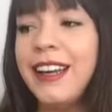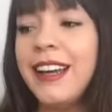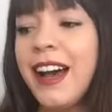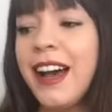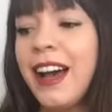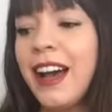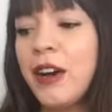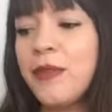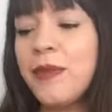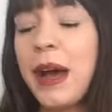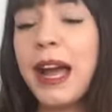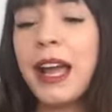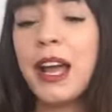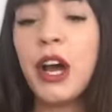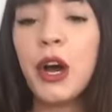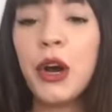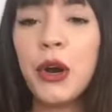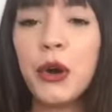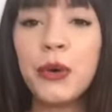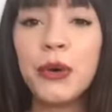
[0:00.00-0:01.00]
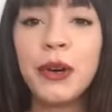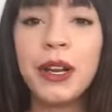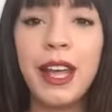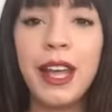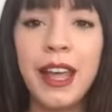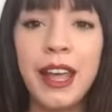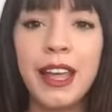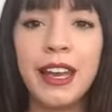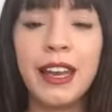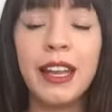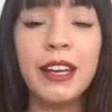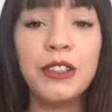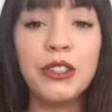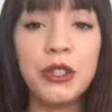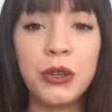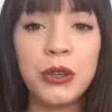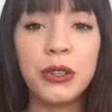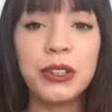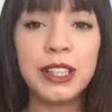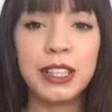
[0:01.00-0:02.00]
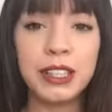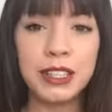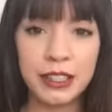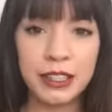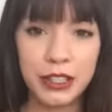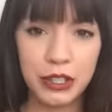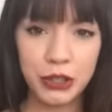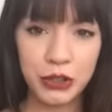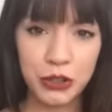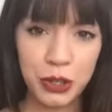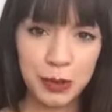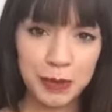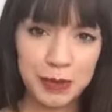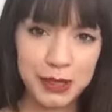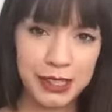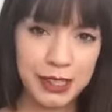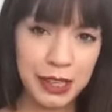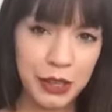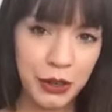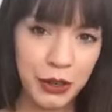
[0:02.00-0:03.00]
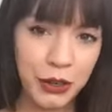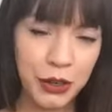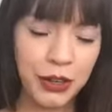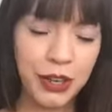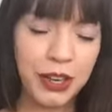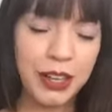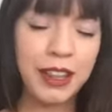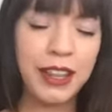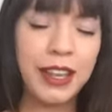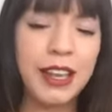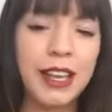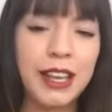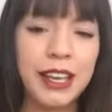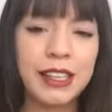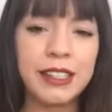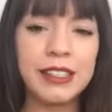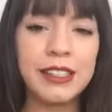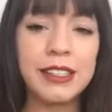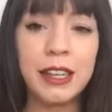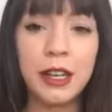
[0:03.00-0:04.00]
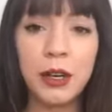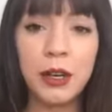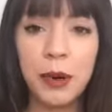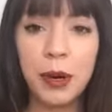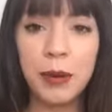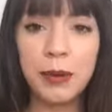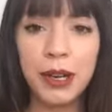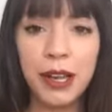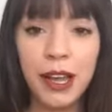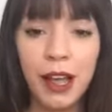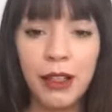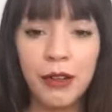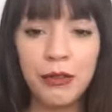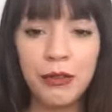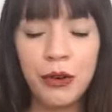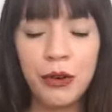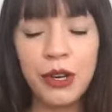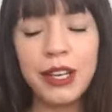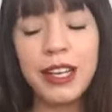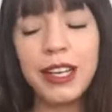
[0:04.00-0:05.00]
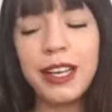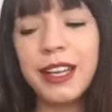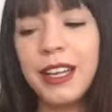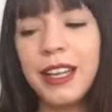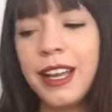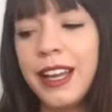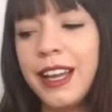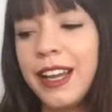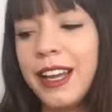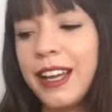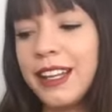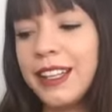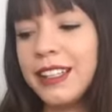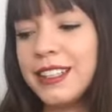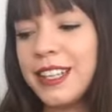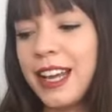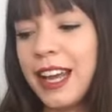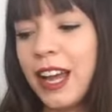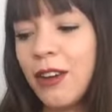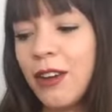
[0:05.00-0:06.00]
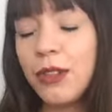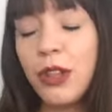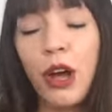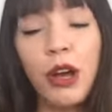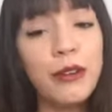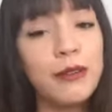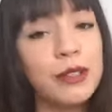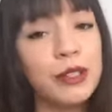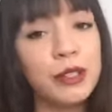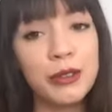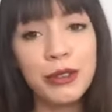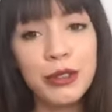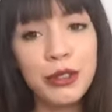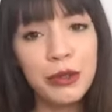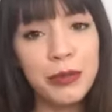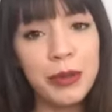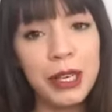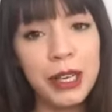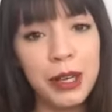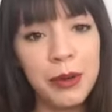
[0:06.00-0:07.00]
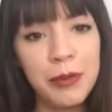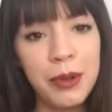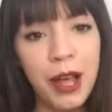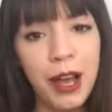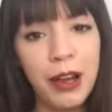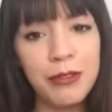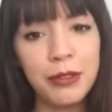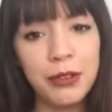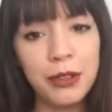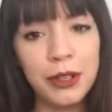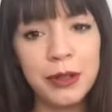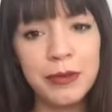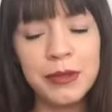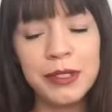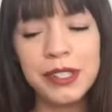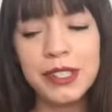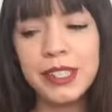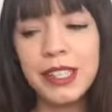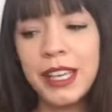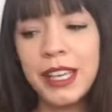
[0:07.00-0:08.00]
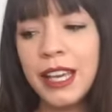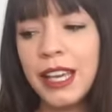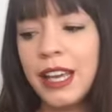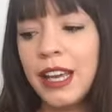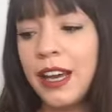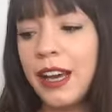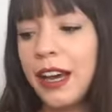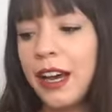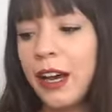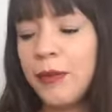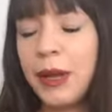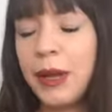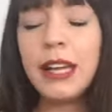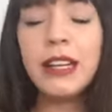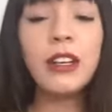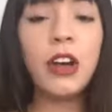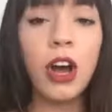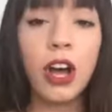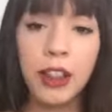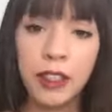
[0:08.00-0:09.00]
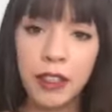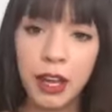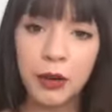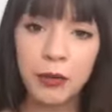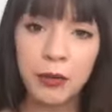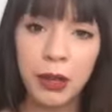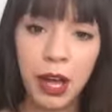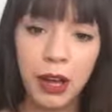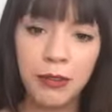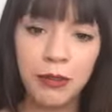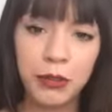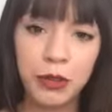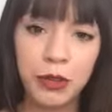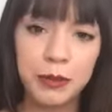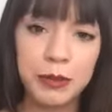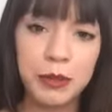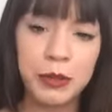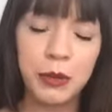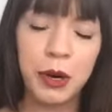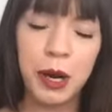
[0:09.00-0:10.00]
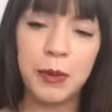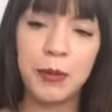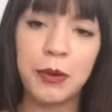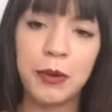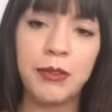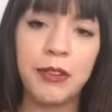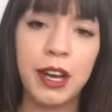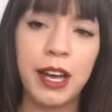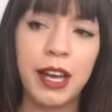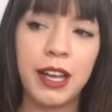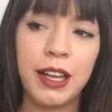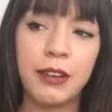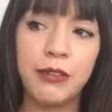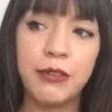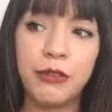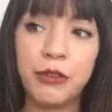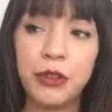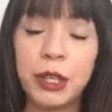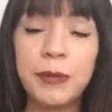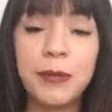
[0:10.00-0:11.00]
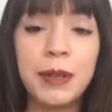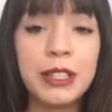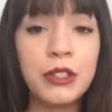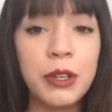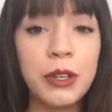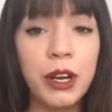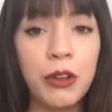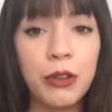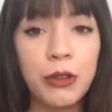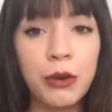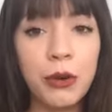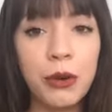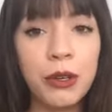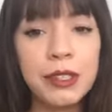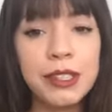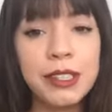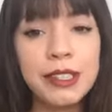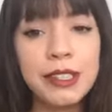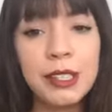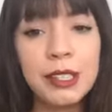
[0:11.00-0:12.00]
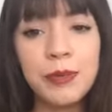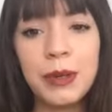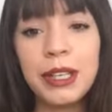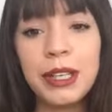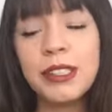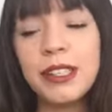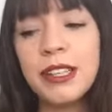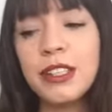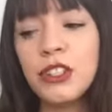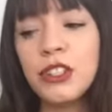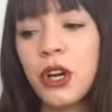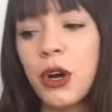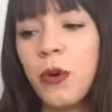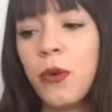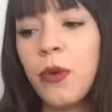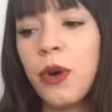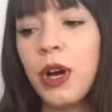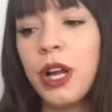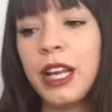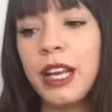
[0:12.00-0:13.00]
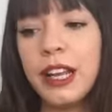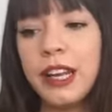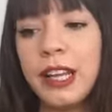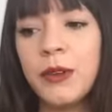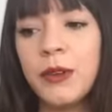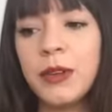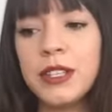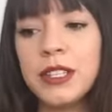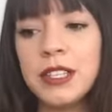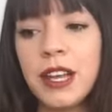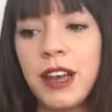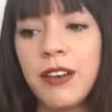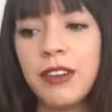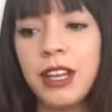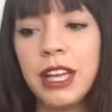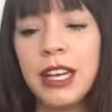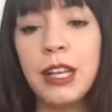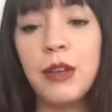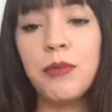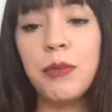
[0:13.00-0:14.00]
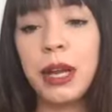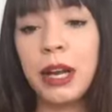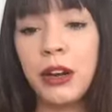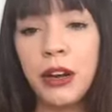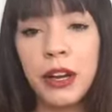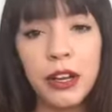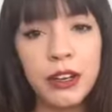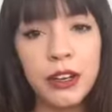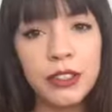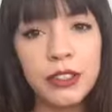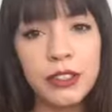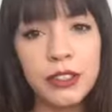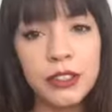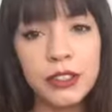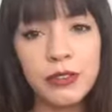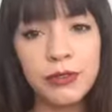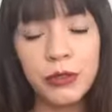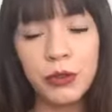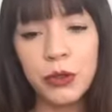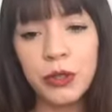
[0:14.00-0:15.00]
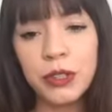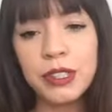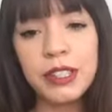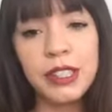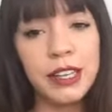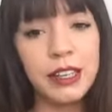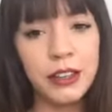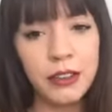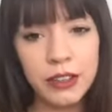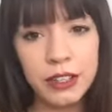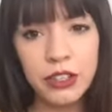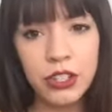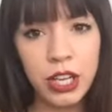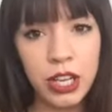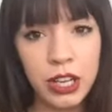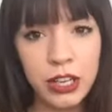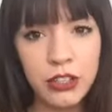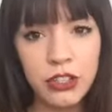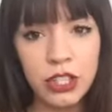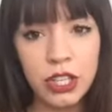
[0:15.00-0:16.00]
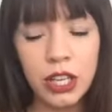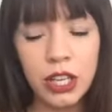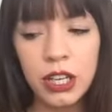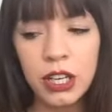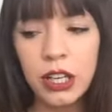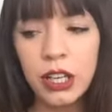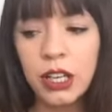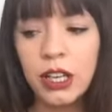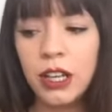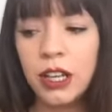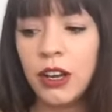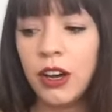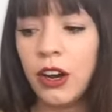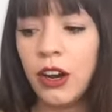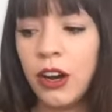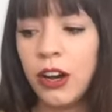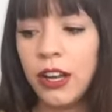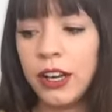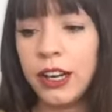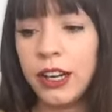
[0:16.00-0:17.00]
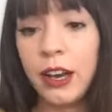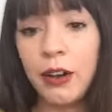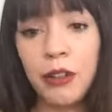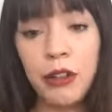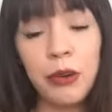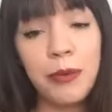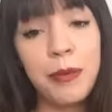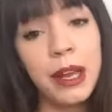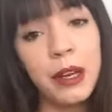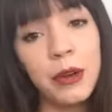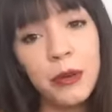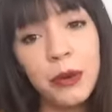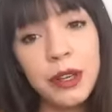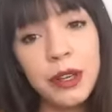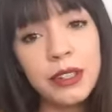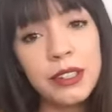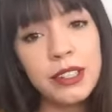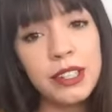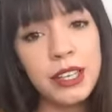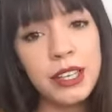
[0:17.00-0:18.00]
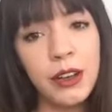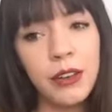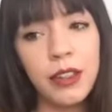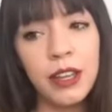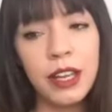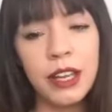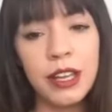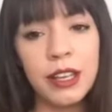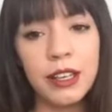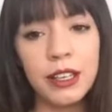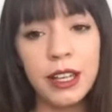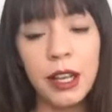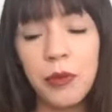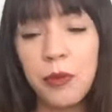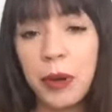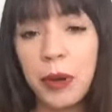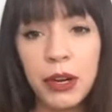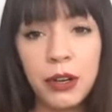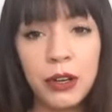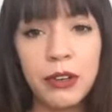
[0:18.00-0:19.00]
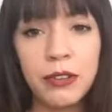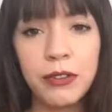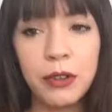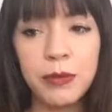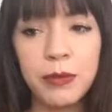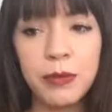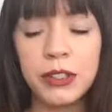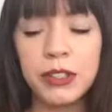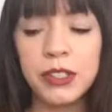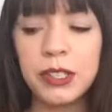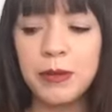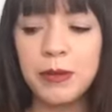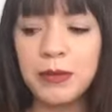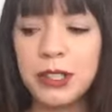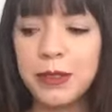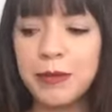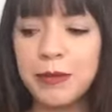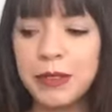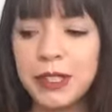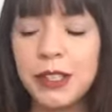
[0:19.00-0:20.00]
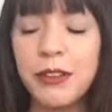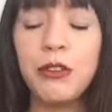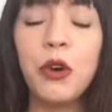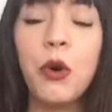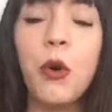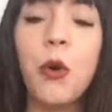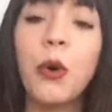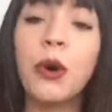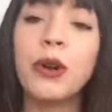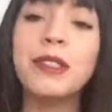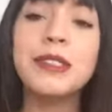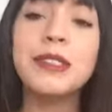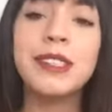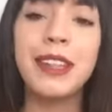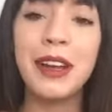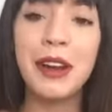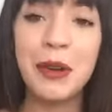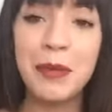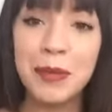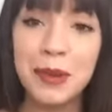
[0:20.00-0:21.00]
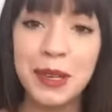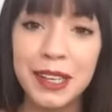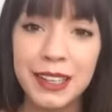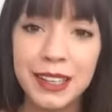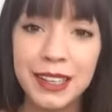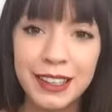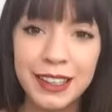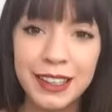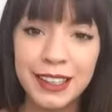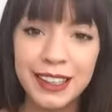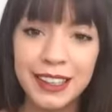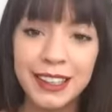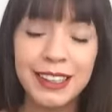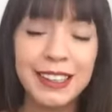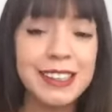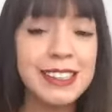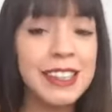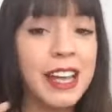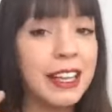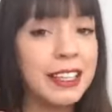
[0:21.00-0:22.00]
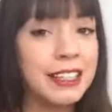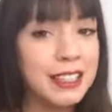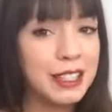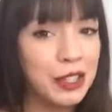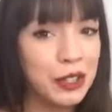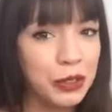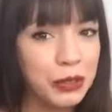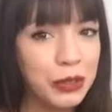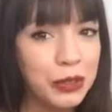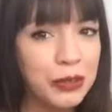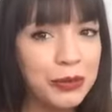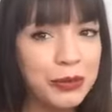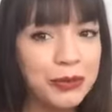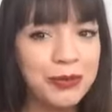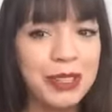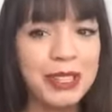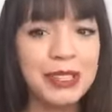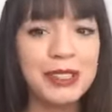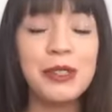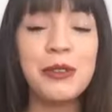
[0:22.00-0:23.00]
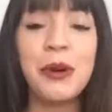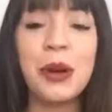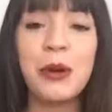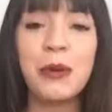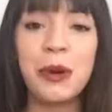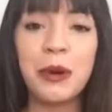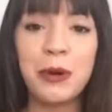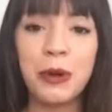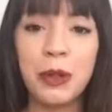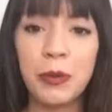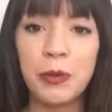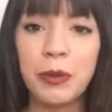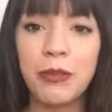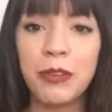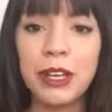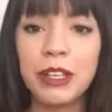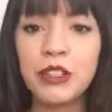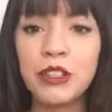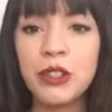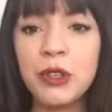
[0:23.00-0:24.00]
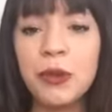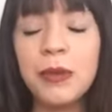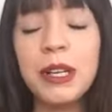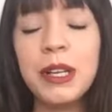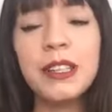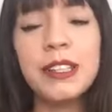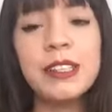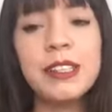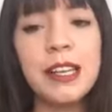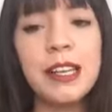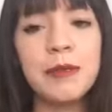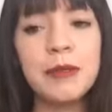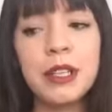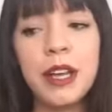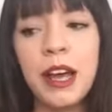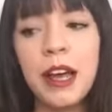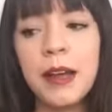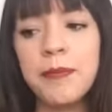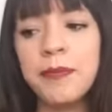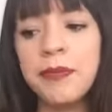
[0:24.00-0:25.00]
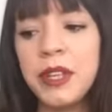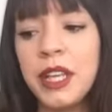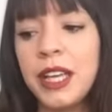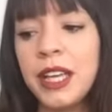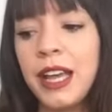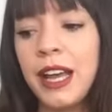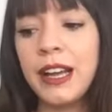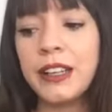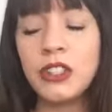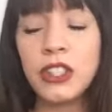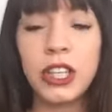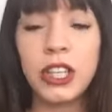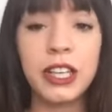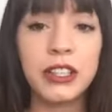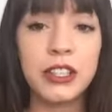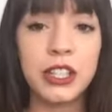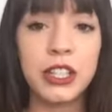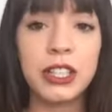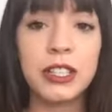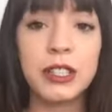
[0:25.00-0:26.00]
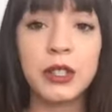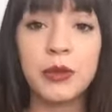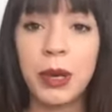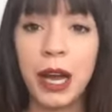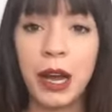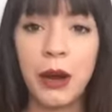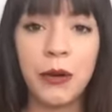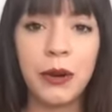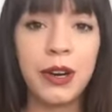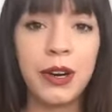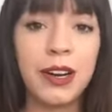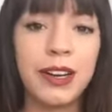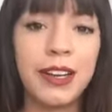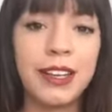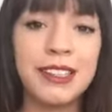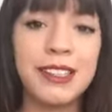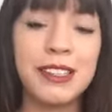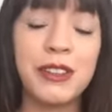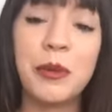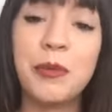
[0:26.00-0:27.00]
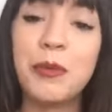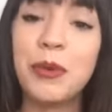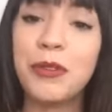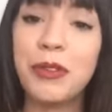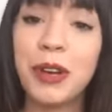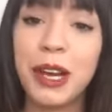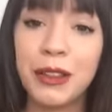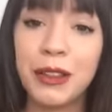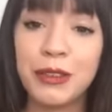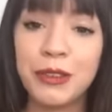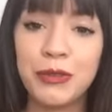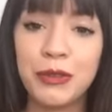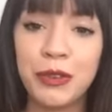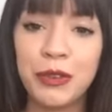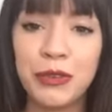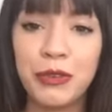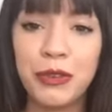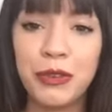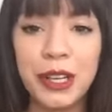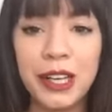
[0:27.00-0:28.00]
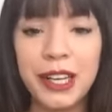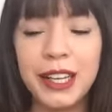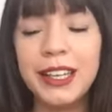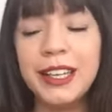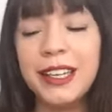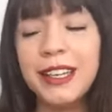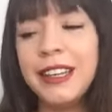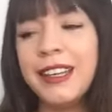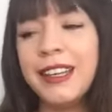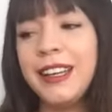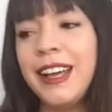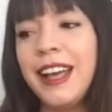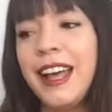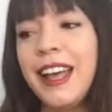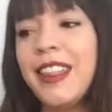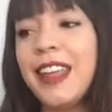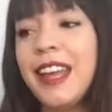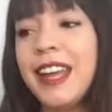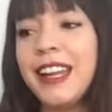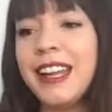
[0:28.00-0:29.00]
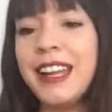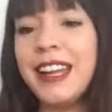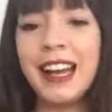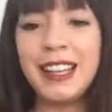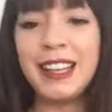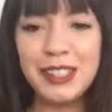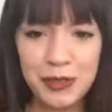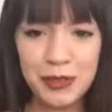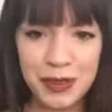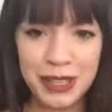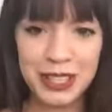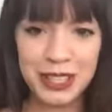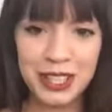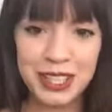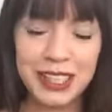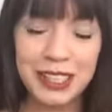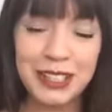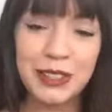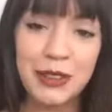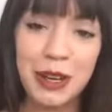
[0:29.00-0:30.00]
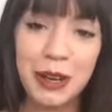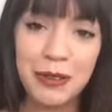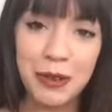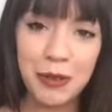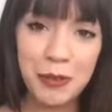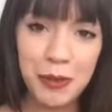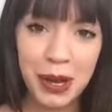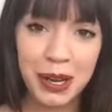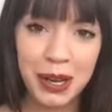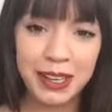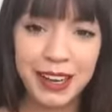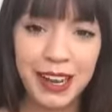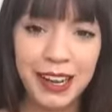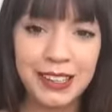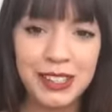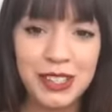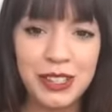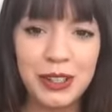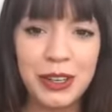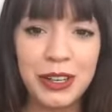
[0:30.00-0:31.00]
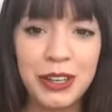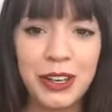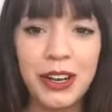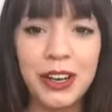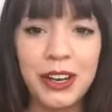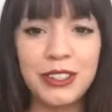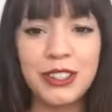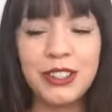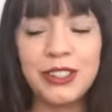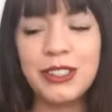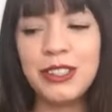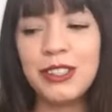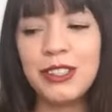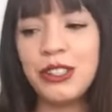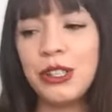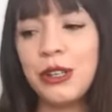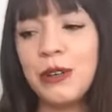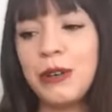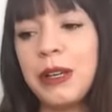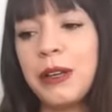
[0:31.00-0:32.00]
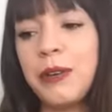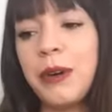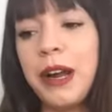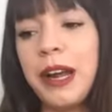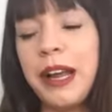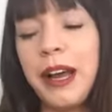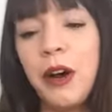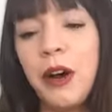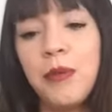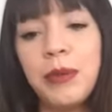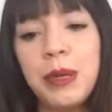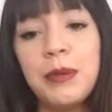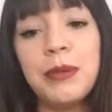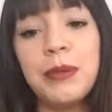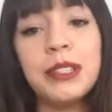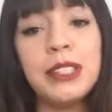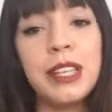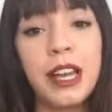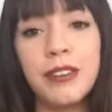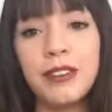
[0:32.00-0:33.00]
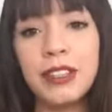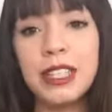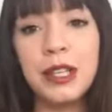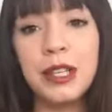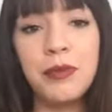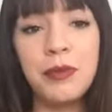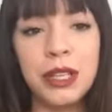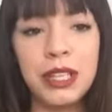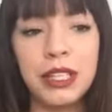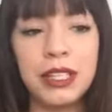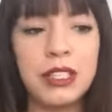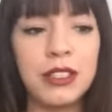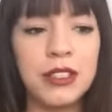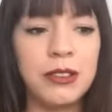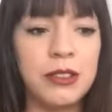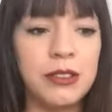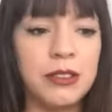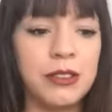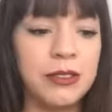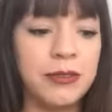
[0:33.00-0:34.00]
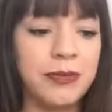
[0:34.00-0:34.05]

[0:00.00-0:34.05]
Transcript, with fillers: Um, I own an adult addiction treatment center currently in Santa Barbara, California, and I have a lot of social media platforms um, and online platforms where I provide free mental health courses because I don't want anyone to have any barriers for psychoeducation on how their mind works and how they can get better from their symptoms. Of course, therapy is ideal because you want to work with a professional, but at the same time, education is power. And so I provide those for free. And then, as you mentioned, I do have a podcast, Your Unconscious is Showing, where I help people dive deep into